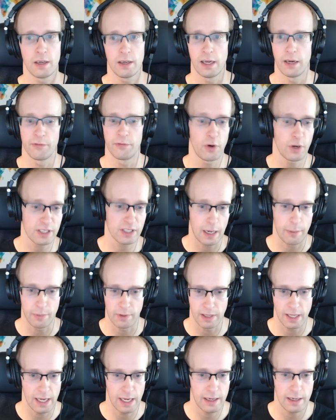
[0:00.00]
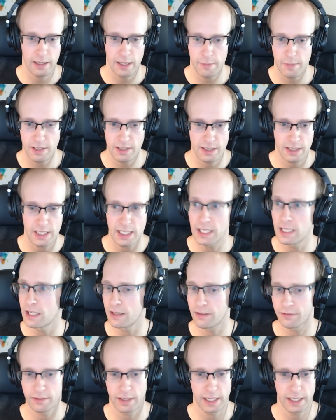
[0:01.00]
for example, let me see
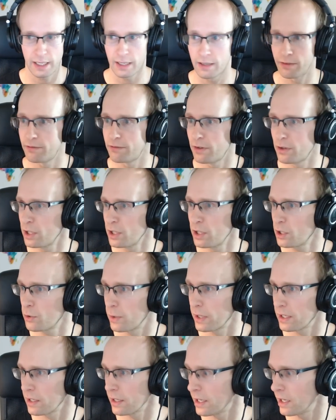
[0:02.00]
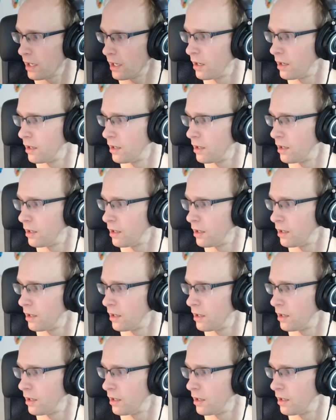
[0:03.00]
if I can very quickly